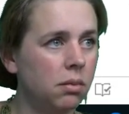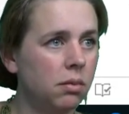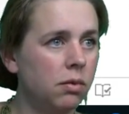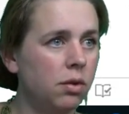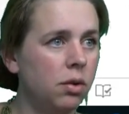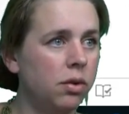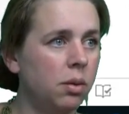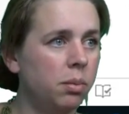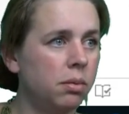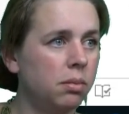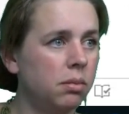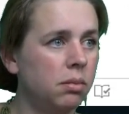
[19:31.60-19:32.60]
full stop.
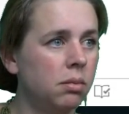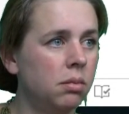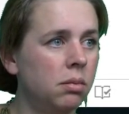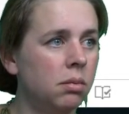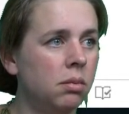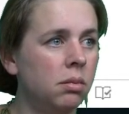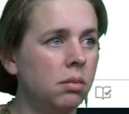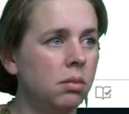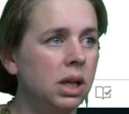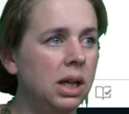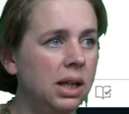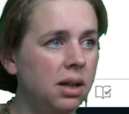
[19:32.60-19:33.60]

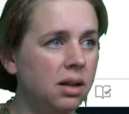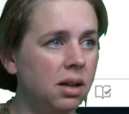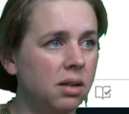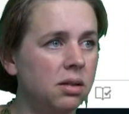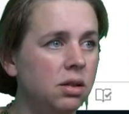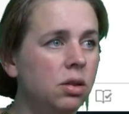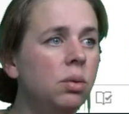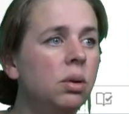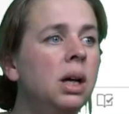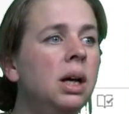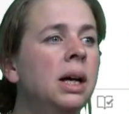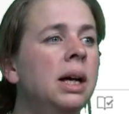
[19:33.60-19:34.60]
And then task 2,
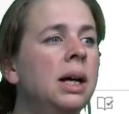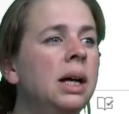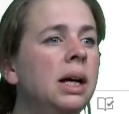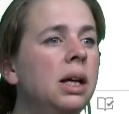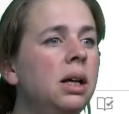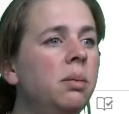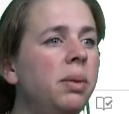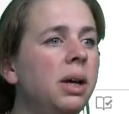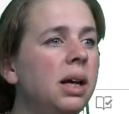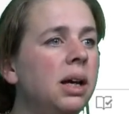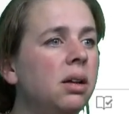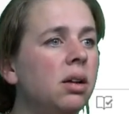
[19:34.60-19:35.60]

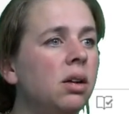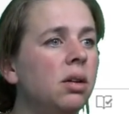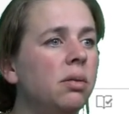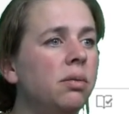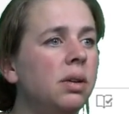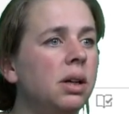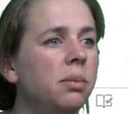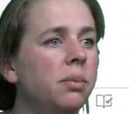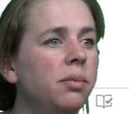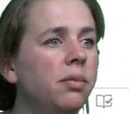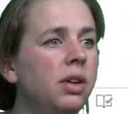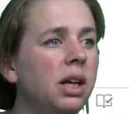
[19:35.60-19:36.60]
impact of
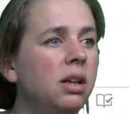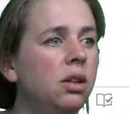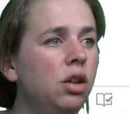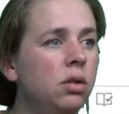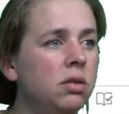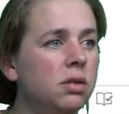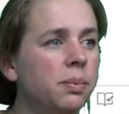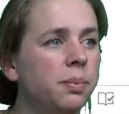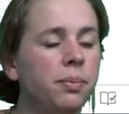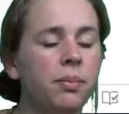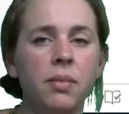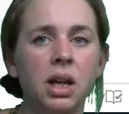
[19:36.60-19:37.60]
fake news.
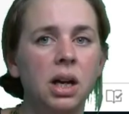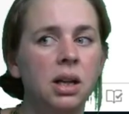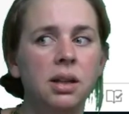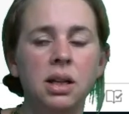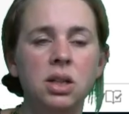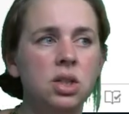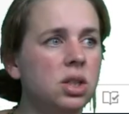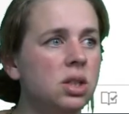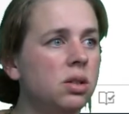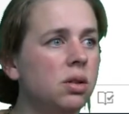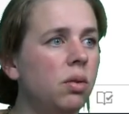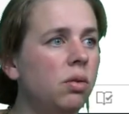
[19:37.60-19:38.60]
And then
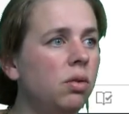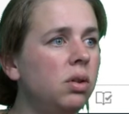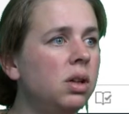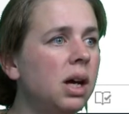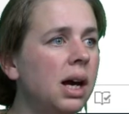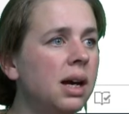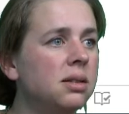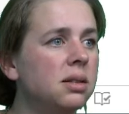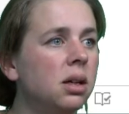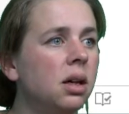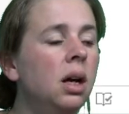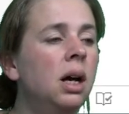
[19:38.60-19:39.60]
just go through the
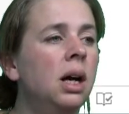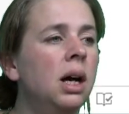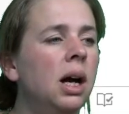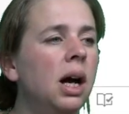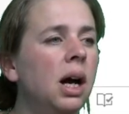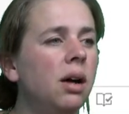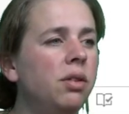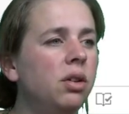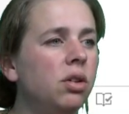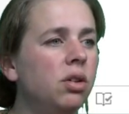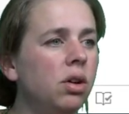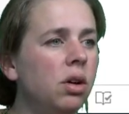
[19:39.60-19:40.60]
task. After
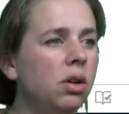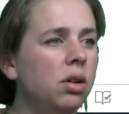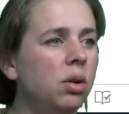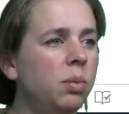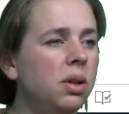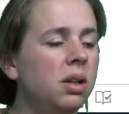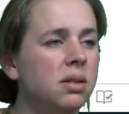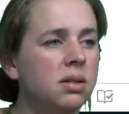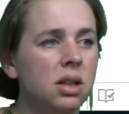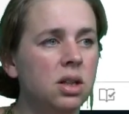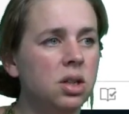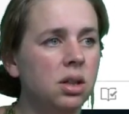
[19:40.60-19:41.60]
your talk, you open the
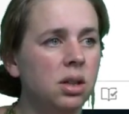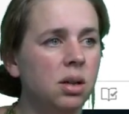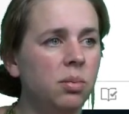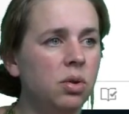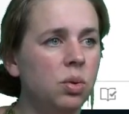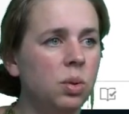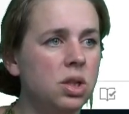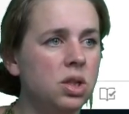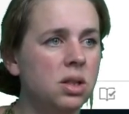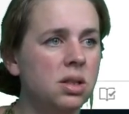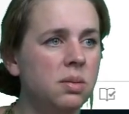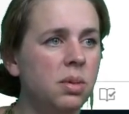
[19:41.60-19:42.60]
discussion up to
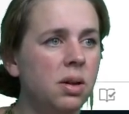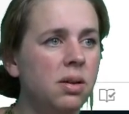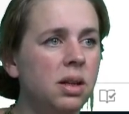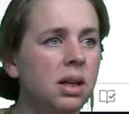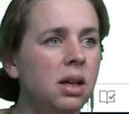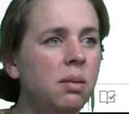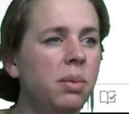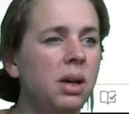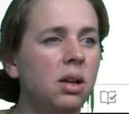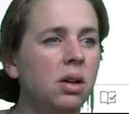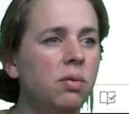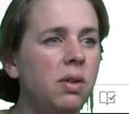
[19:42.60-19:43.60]
questions about the
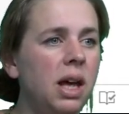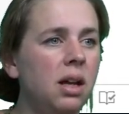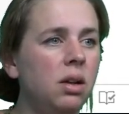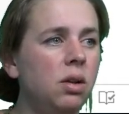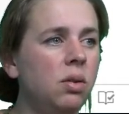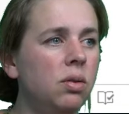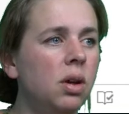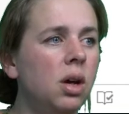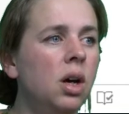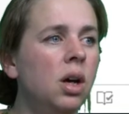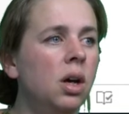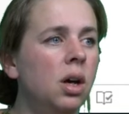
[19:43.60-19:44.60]
impact of fake news
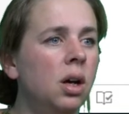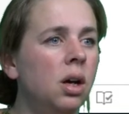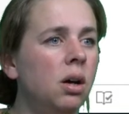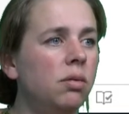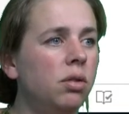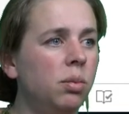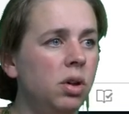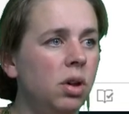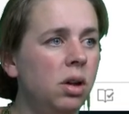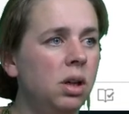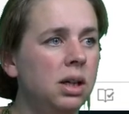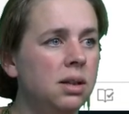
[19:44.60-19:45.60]
from your
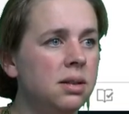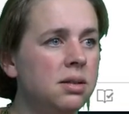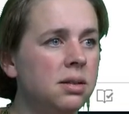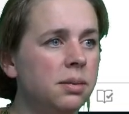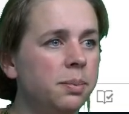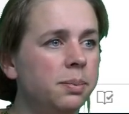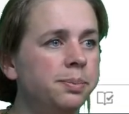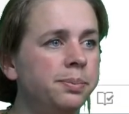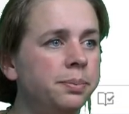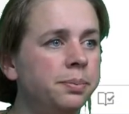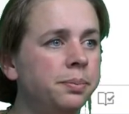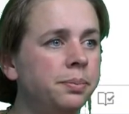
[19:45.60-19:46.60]
audience.
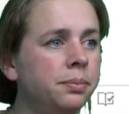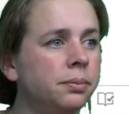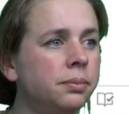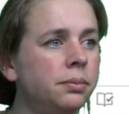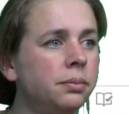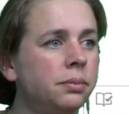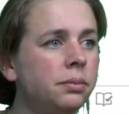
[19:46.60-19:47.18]
And